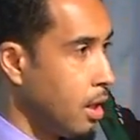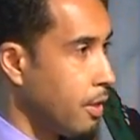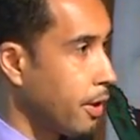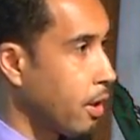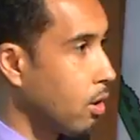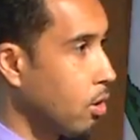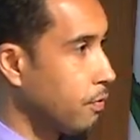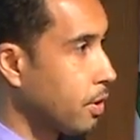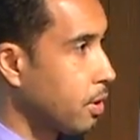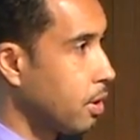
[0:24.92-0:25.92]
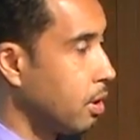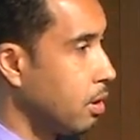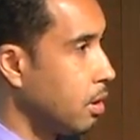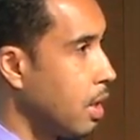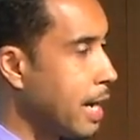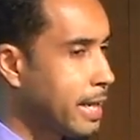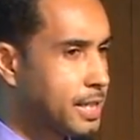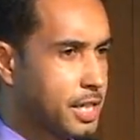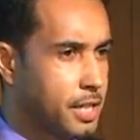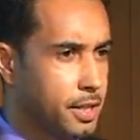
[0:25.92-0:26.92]
There are over, and
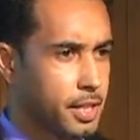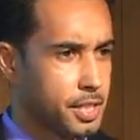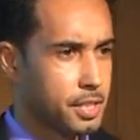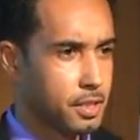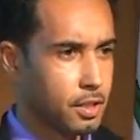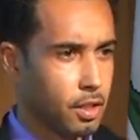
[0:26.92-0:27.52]
it's in this,